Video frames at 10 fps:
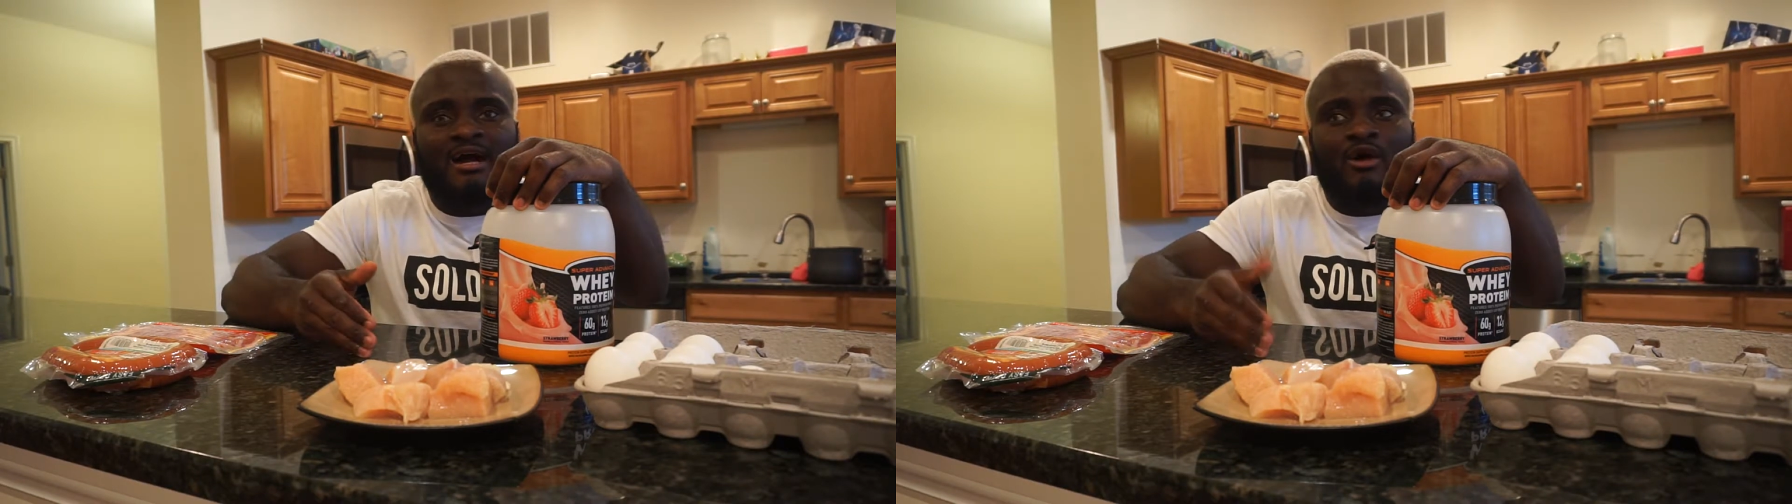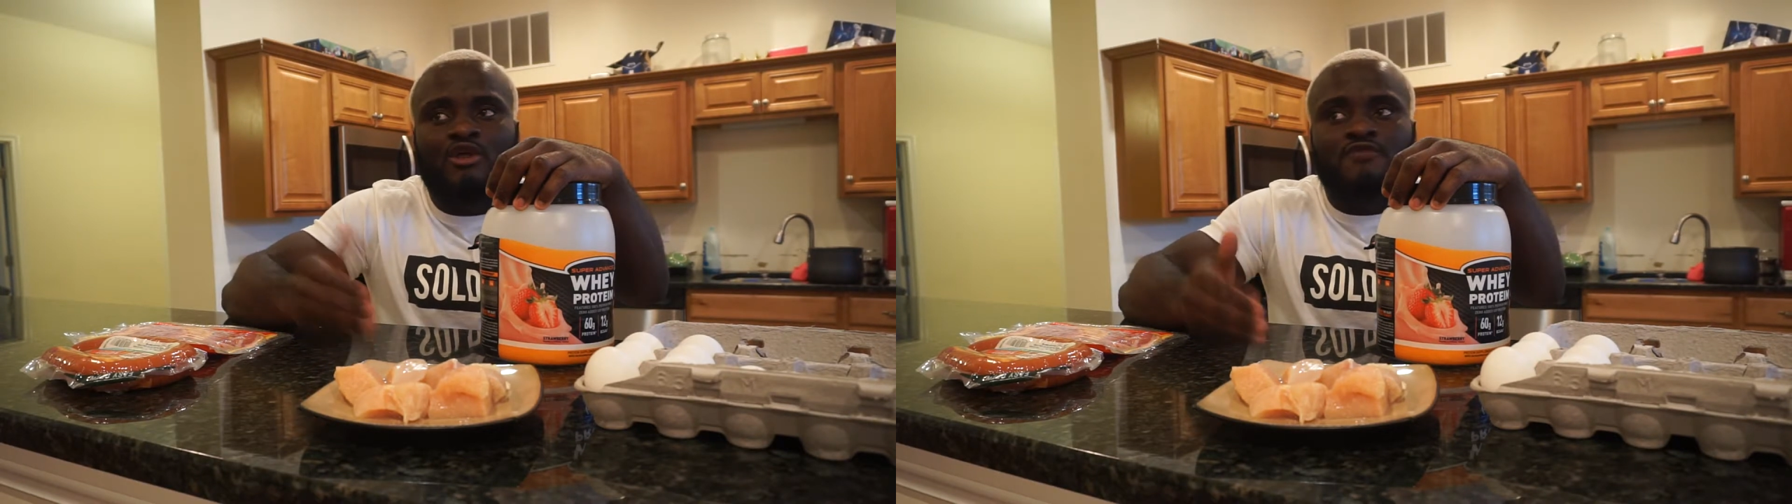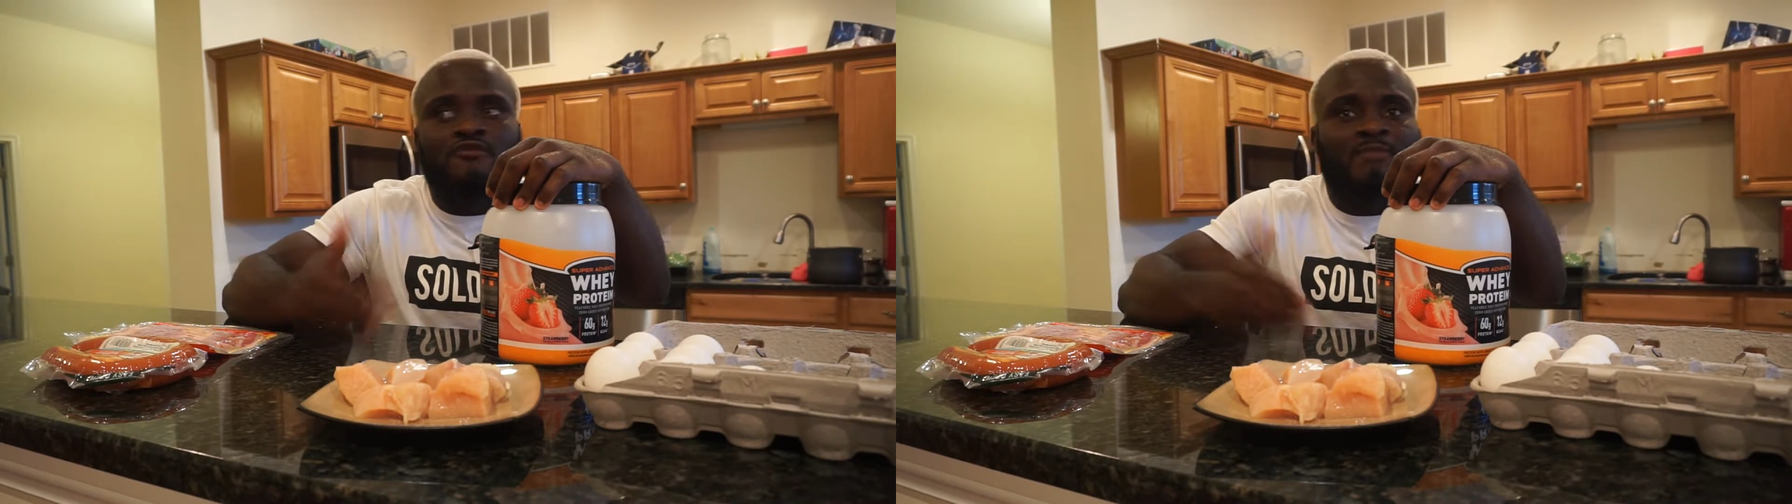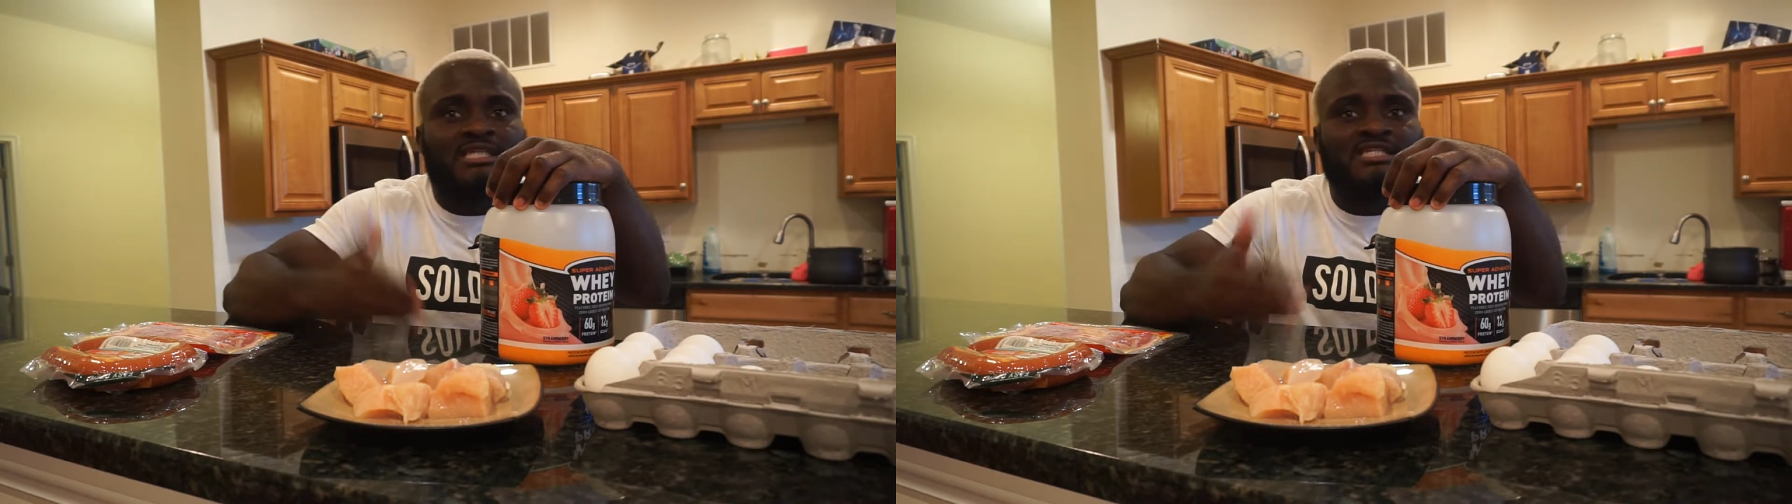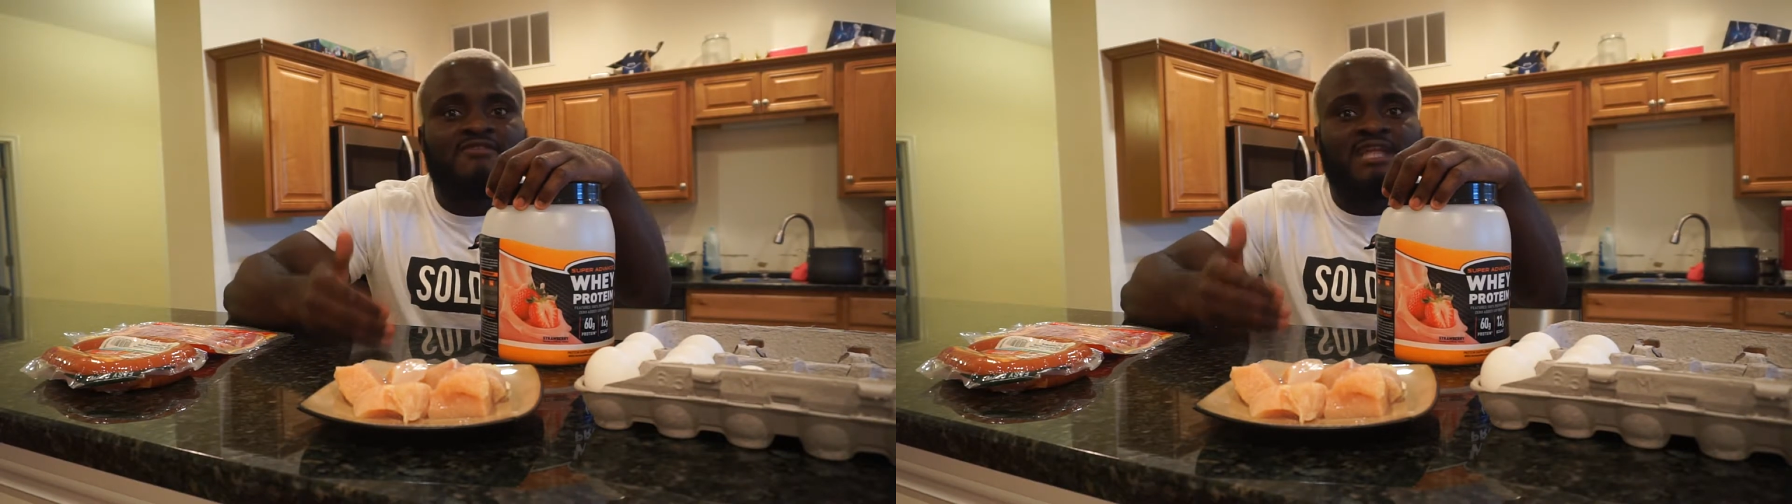us from
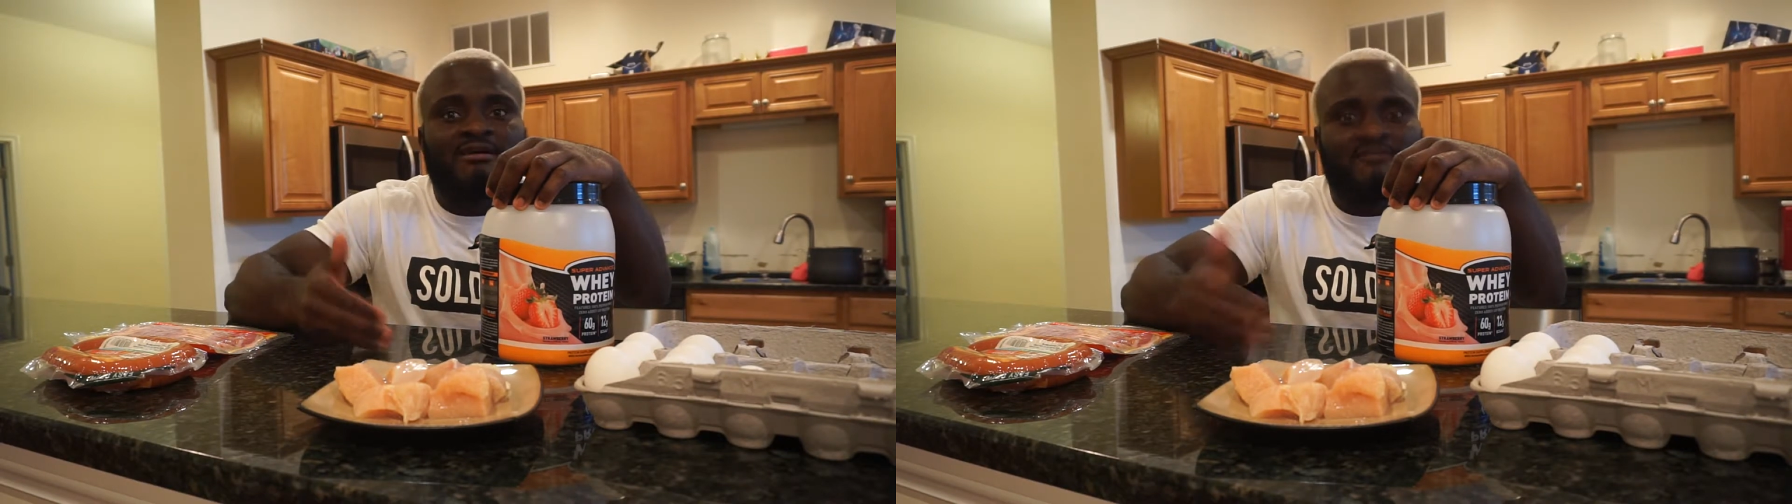achieving our